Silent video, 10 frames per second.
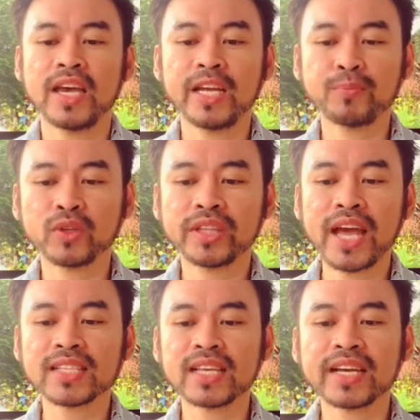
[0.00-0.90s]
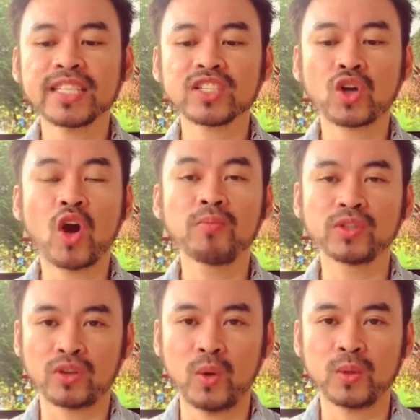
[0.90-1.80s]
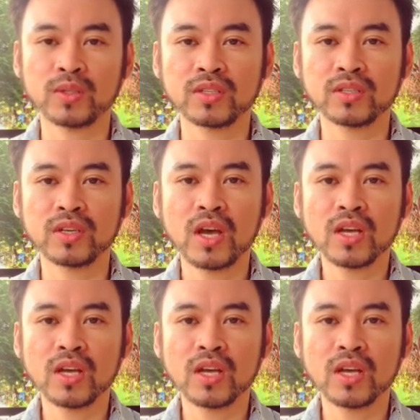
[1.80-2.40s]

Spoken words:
It protects against common colds.